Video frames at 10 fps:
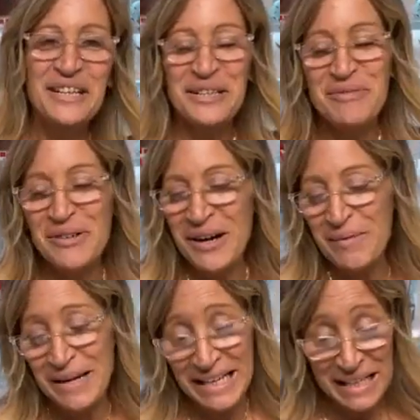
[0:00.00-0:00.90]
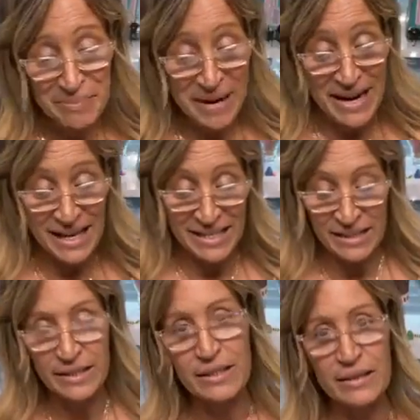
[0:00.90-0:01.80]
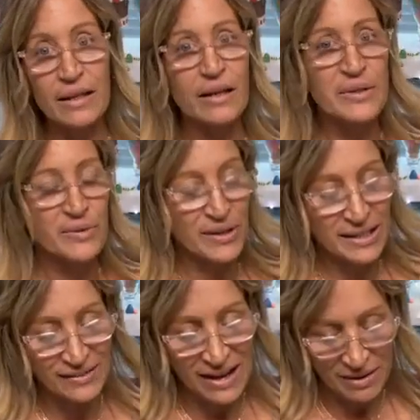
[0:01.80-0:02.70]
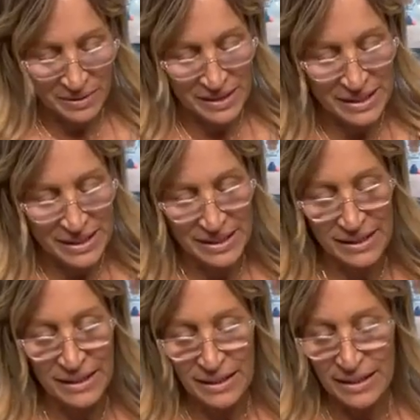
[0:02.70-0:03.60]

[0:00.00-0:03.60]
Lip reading: I broke out my heating pad because I was working a lot with this, and